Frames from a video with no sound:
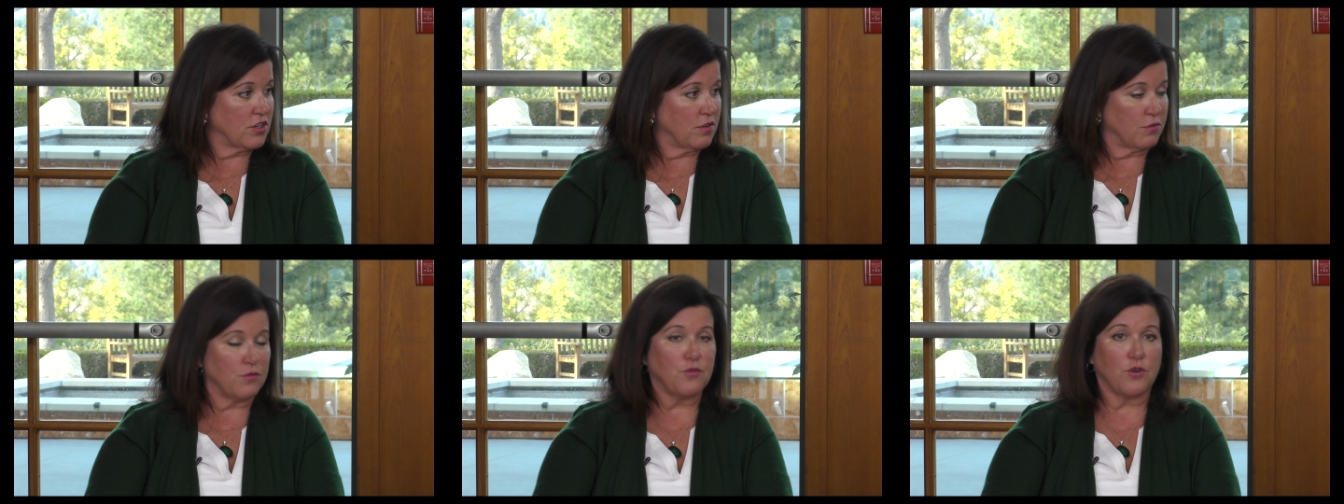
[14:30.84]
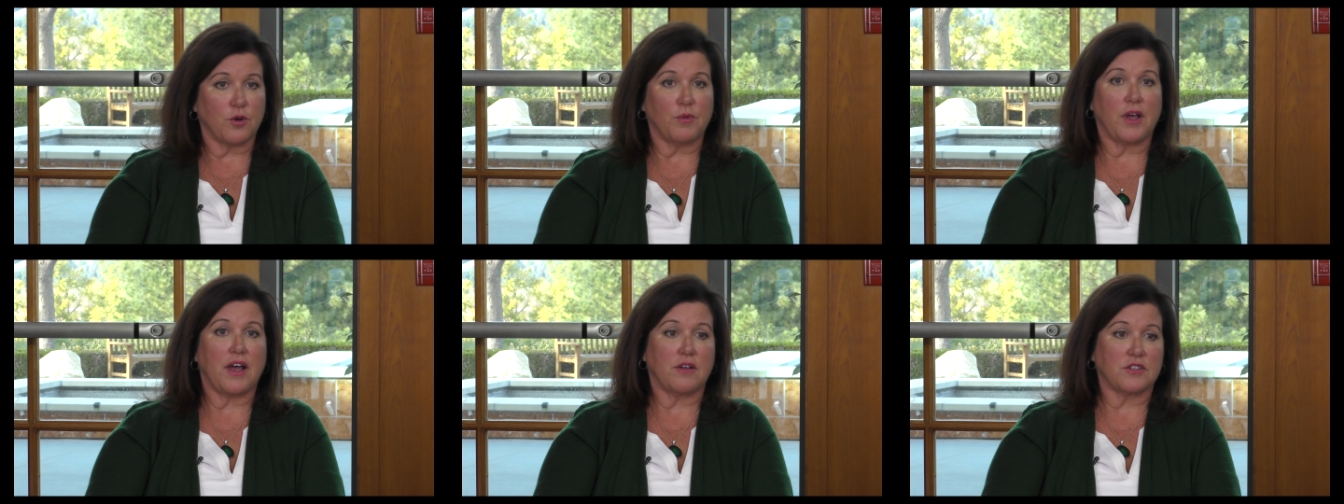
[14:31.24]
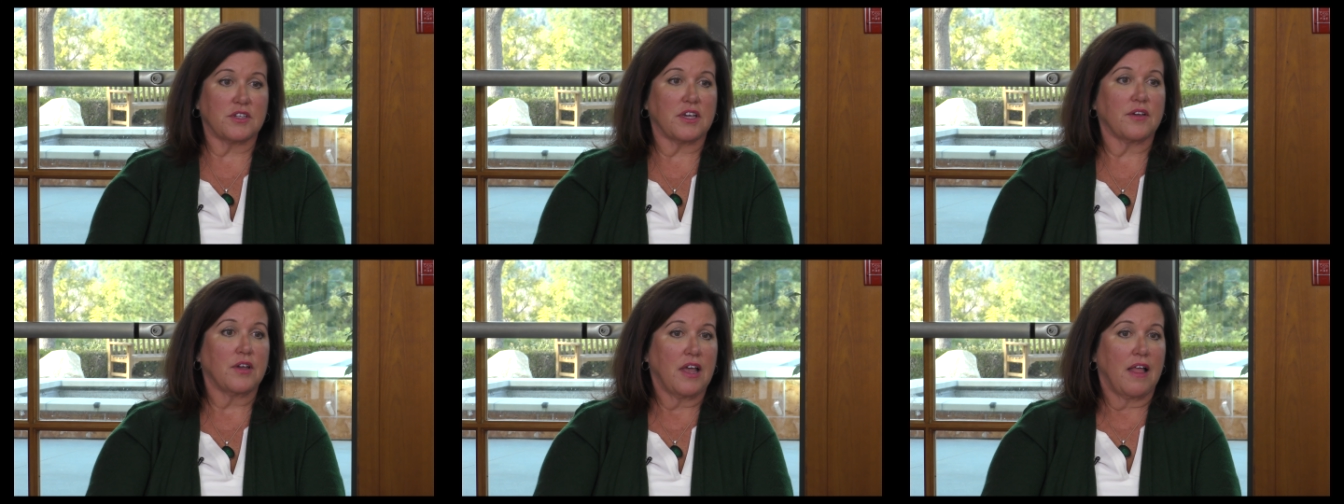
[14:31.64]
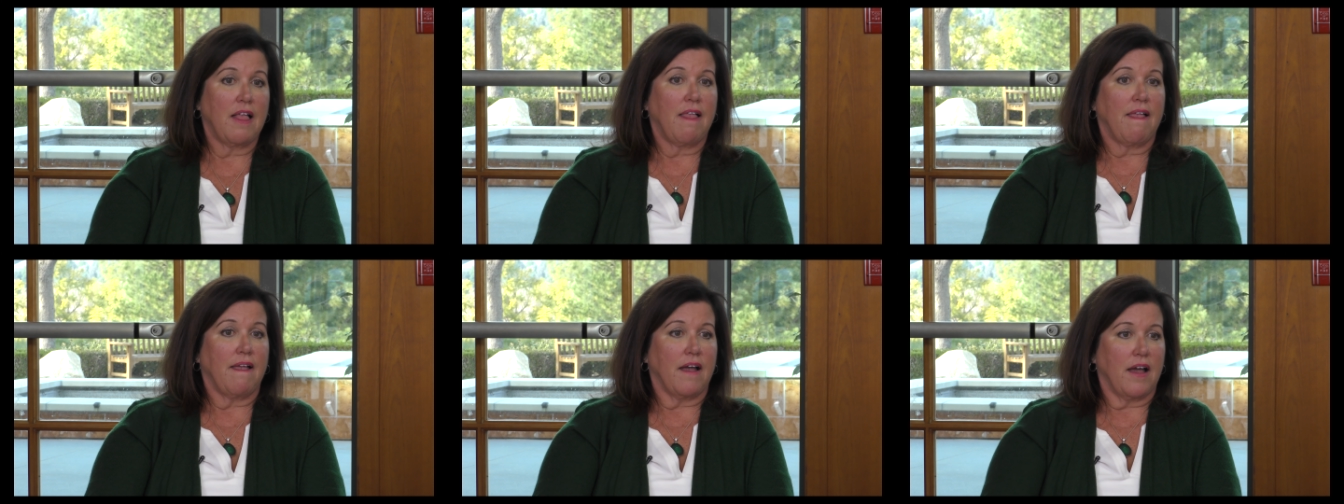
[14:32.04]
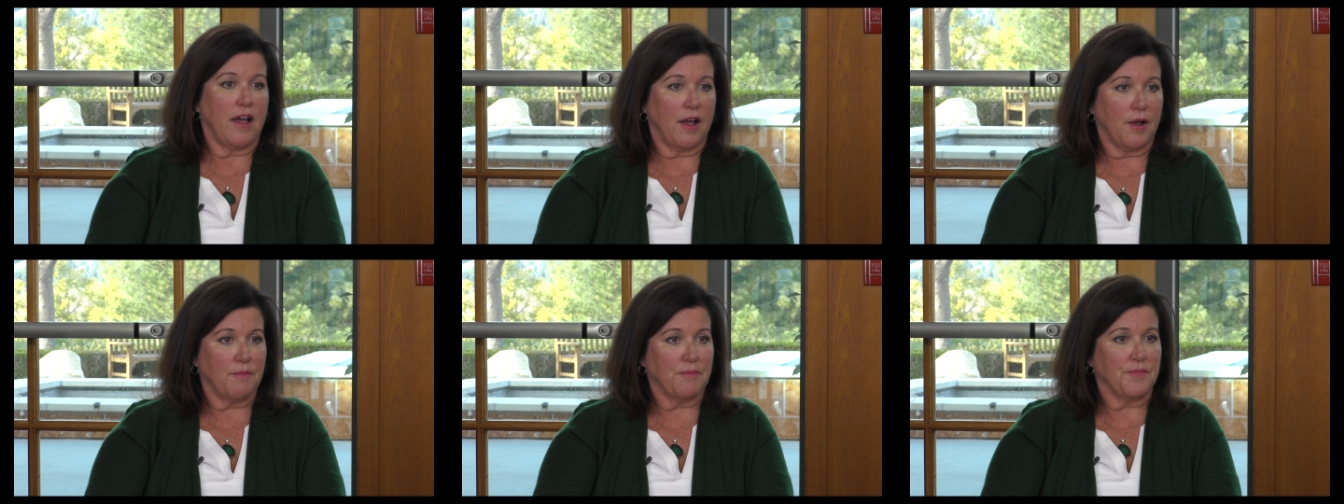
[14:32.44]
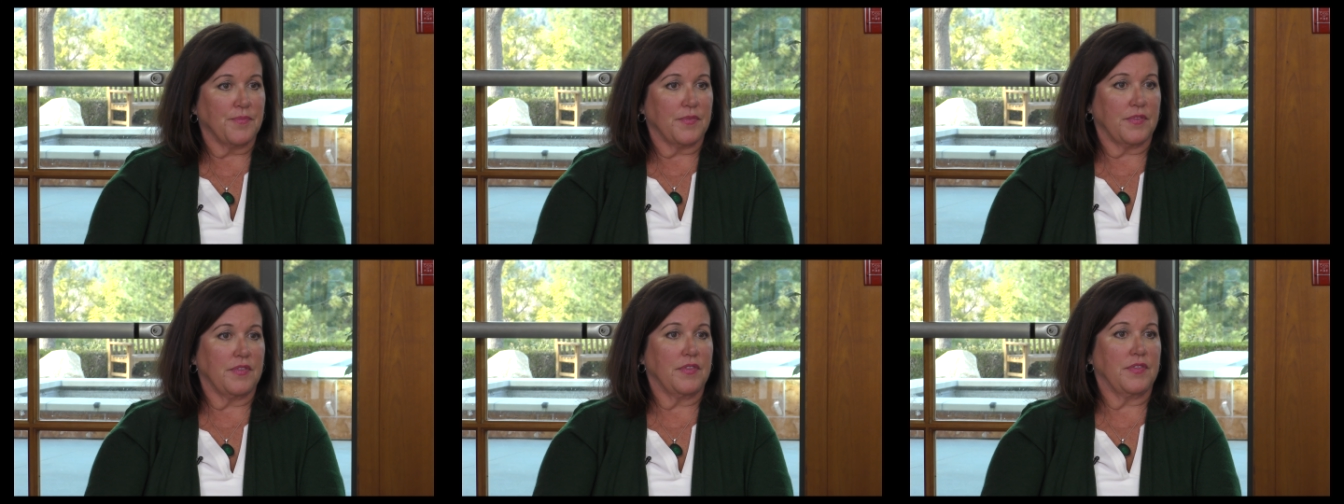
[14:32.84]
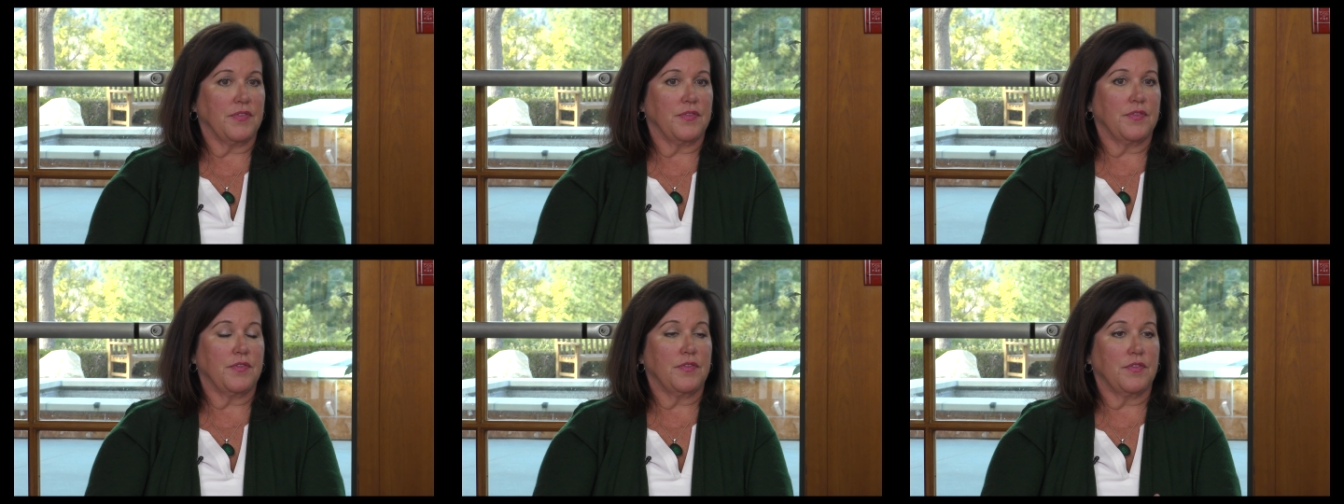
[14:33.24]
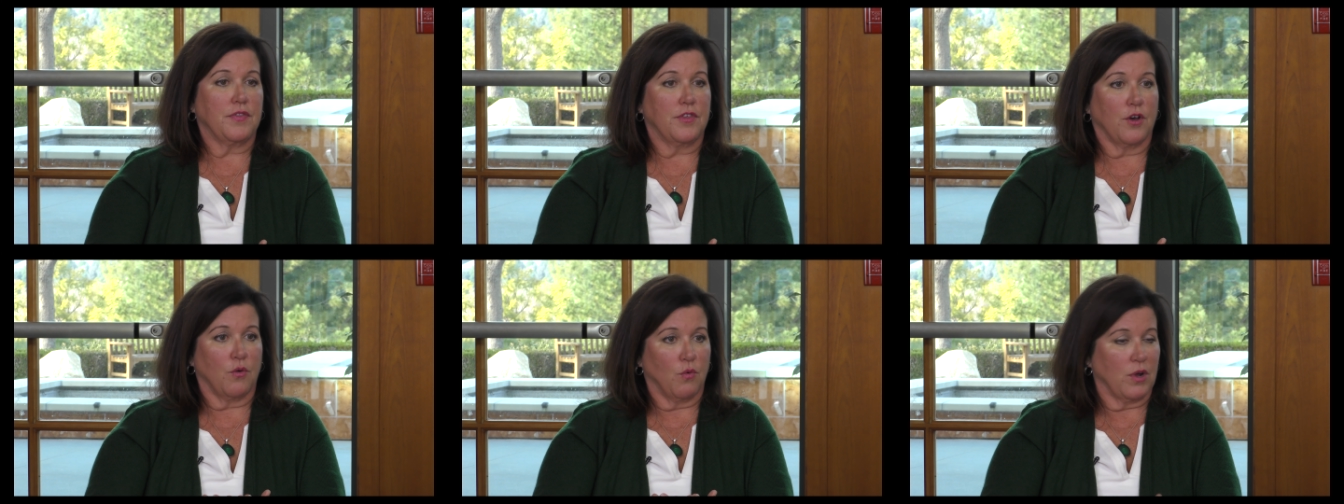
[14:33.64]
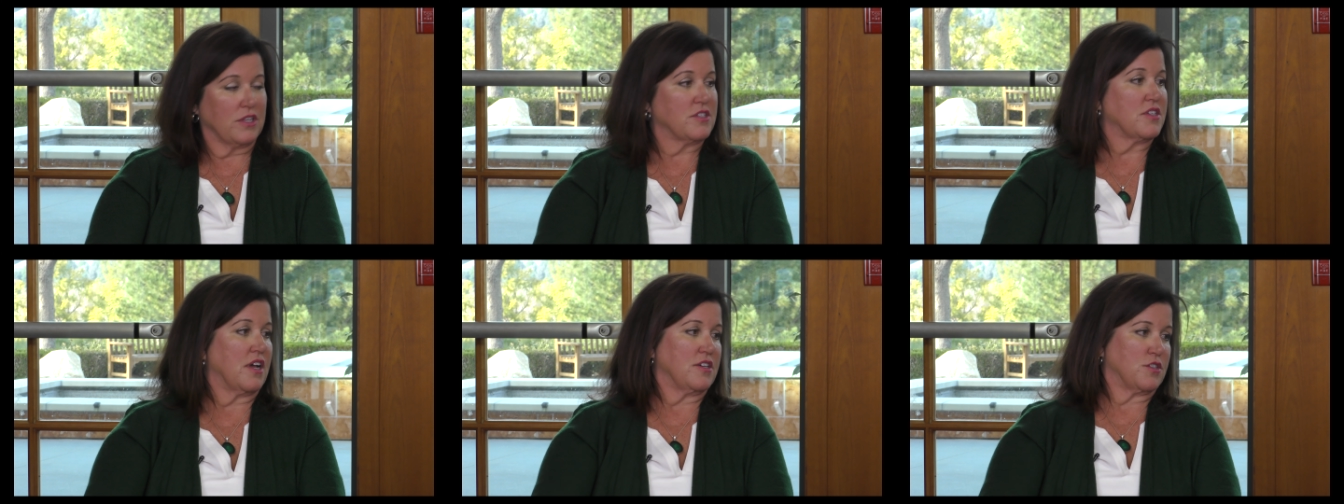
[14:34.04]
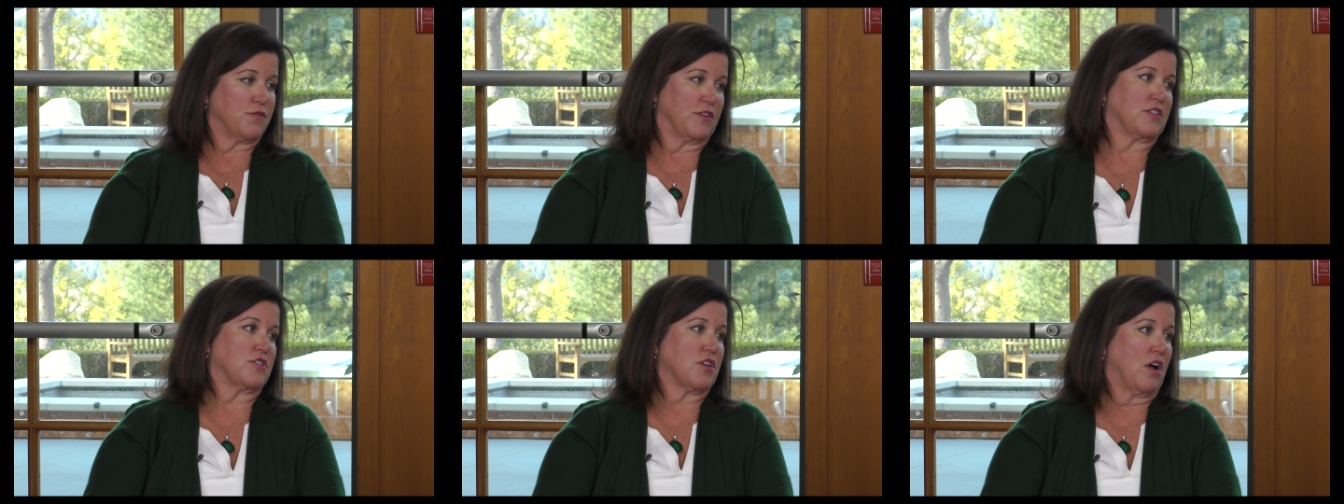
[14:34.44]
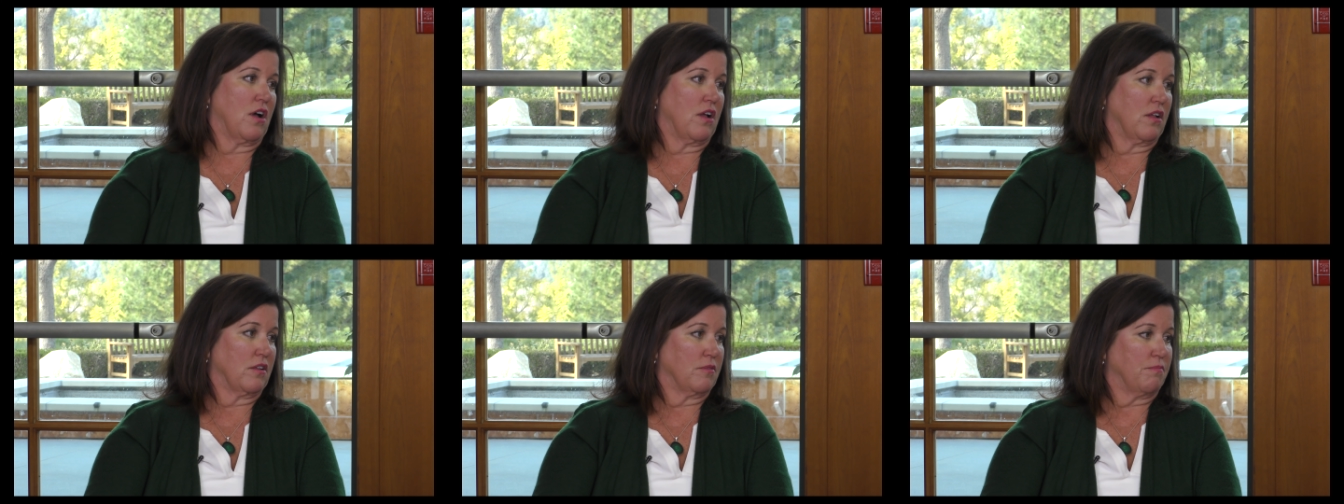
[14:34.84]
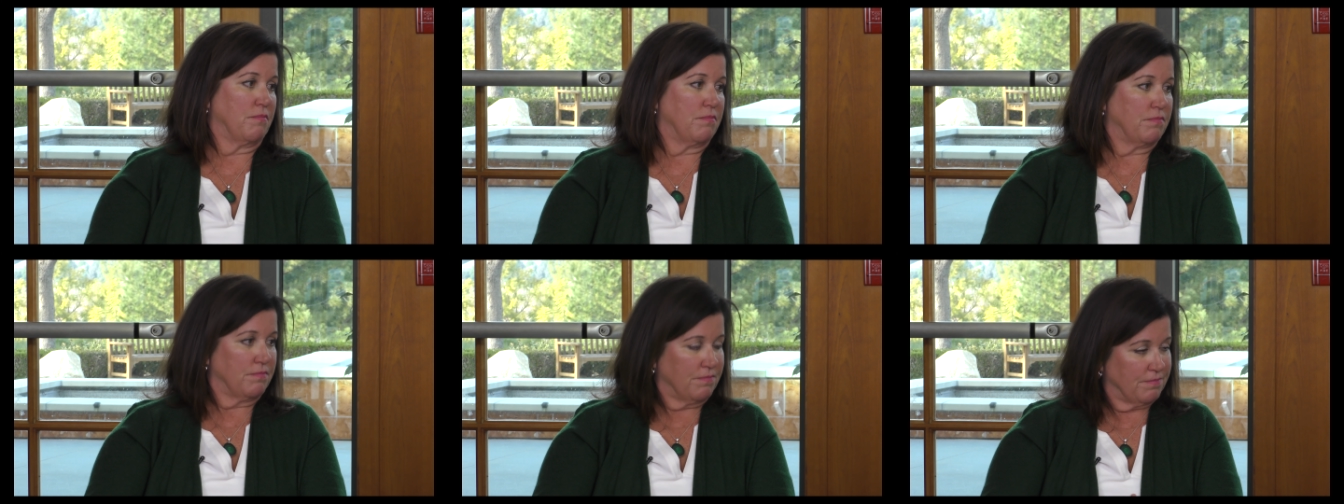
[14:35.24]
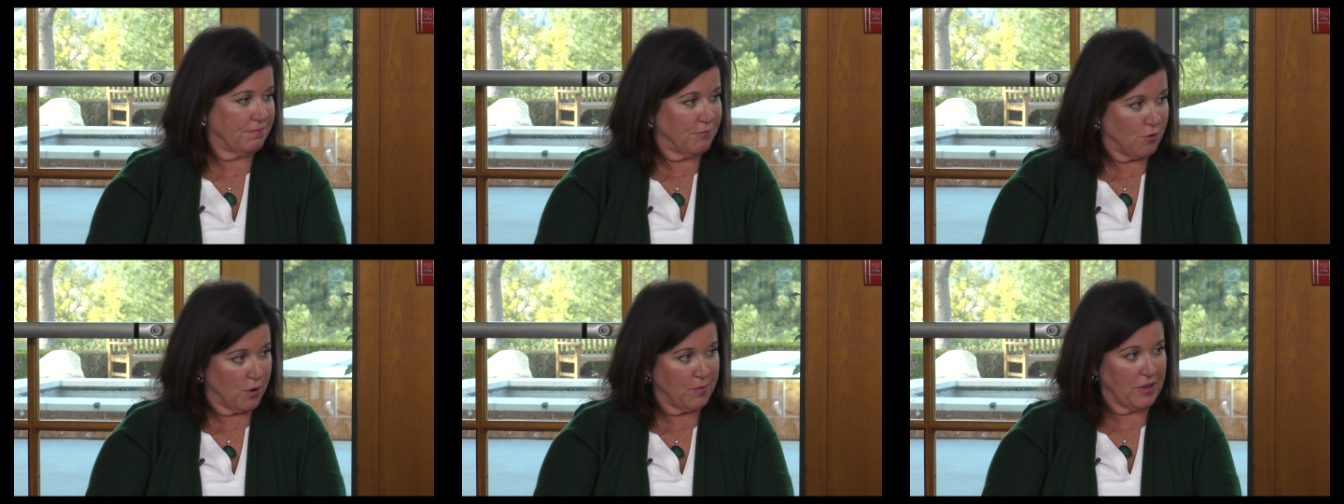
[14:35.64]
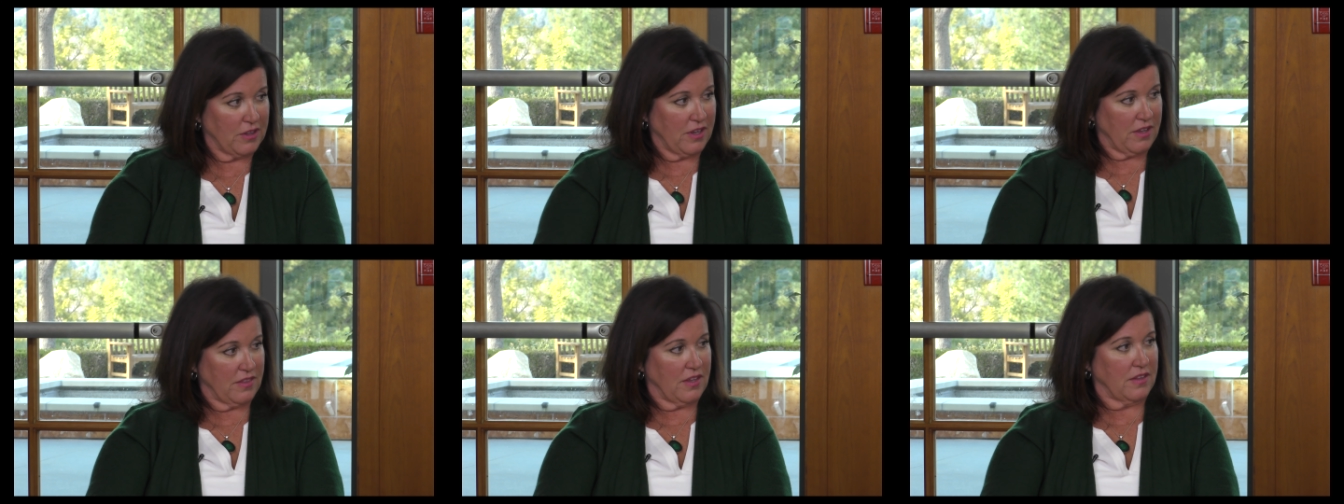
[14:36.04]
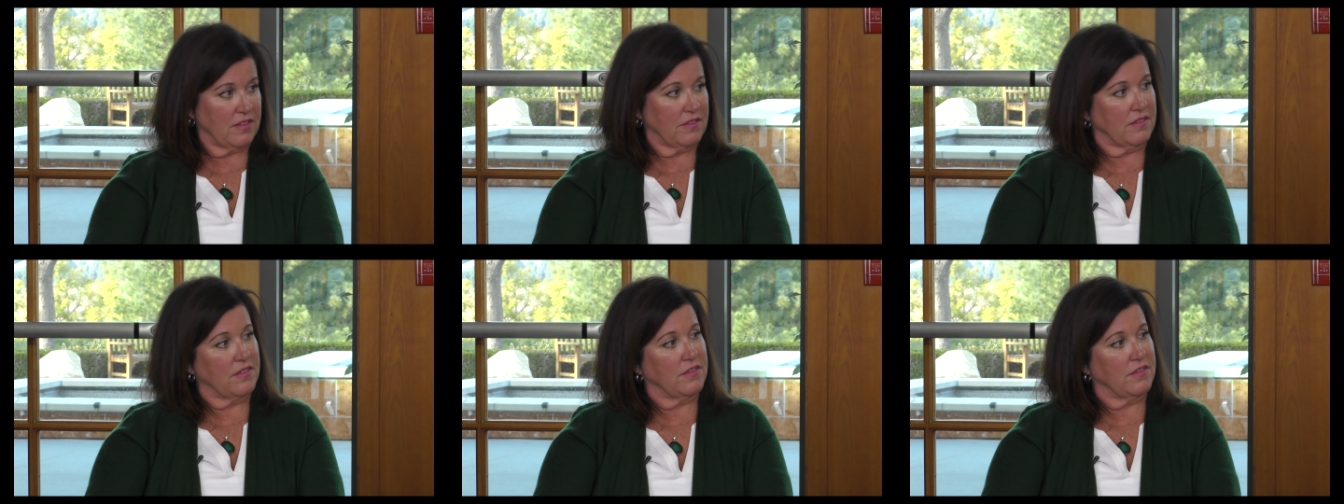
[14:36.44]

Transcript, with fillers: of affordable housing. Um, the one size fits all formula that